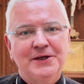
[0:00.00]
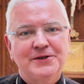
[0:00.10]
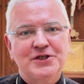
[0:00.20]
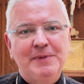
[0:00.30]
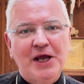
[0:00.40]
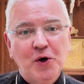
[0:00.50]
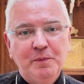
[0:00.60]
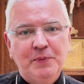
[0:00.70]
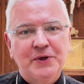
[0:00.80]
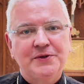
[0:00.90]
to be
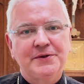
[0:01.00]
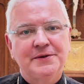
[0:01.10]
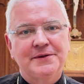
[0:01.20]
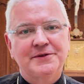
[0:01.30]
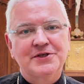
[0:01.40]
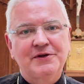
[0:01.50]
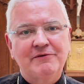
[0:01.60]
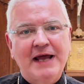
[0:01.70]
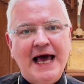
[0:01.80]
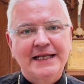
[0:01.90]
open to the
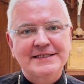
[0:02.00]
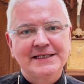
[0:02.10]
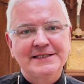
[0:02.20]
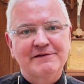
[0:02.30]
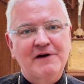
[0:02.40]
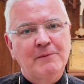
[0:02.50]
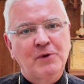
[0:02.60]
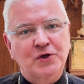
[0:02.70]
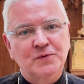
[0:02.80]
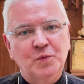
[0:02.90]
realities of our
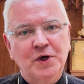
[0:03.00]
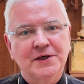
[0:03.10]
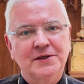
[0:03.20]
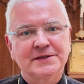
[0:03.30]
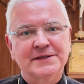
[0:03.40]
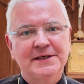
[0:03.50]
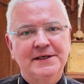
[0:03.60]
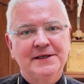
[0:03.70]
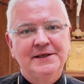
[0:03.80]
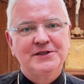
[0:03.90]
modern world,
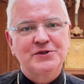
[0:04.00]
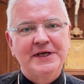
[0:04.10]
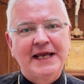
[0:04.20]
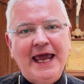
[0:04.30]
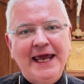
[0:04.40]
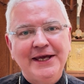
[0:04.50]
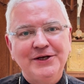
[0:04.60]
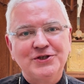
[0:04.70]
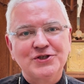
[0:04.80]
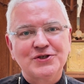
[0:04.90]
to
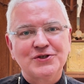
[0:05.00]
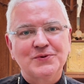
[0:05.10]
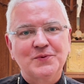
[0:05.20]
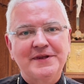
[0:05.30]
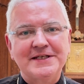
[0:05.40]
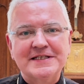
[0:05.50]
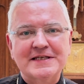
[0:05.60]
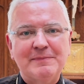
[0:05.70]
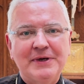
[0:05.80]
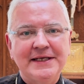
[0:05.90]
engage with the
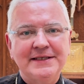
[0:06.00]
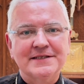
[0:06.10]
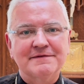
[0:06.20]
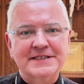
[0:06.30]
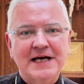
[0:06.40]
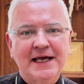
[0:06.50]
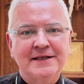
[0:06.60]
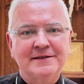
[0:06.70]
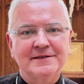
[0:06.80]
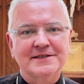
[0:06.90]
disciplines of
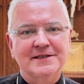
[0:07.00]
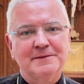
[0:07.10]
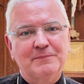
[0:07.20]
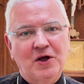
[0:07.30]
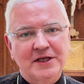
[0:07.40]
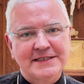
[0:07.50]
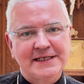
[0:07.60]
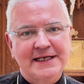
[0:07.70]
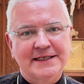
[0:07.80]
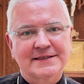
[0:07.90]
science and
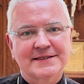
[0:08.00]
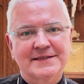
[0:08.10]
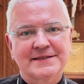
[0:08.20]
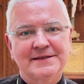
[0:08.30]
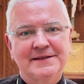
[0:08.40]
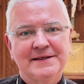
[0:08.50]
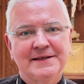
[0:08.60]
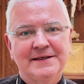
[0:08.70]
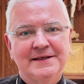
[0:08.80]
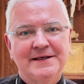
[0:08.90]
politics,
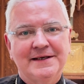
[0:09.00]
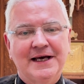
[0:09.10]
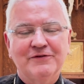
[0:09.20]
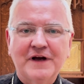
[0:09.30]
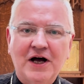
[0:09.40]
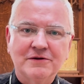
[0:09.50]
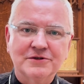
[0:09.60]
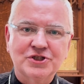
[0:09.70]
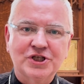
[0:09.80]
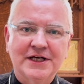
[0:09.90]
of
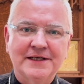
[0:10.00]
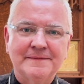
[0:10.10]
culture,